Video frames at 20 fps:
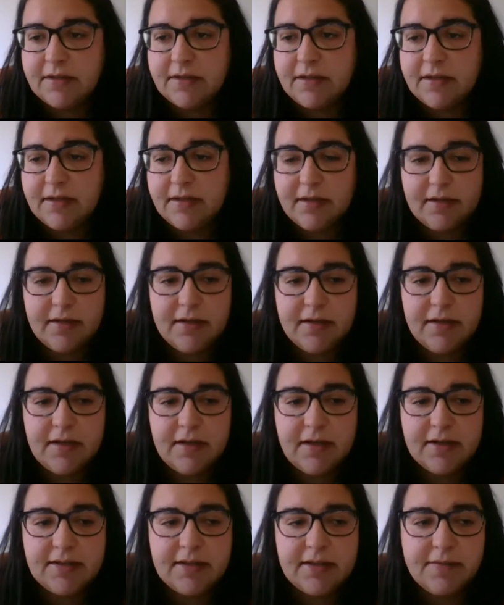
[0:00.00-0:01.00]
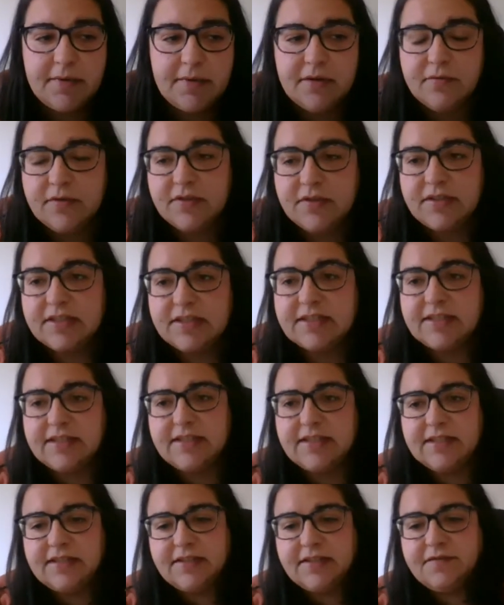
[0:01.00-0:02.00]
has about
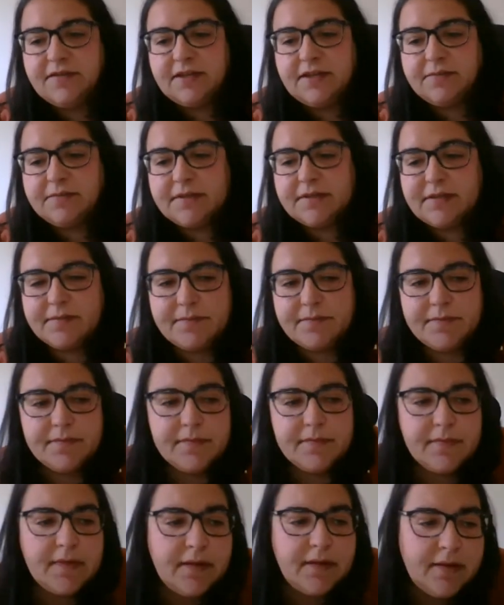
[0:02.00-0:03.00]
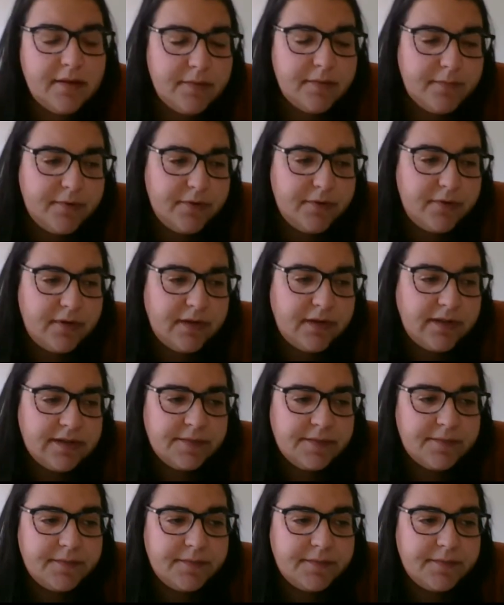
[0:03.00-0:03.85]
60 frames, more or less.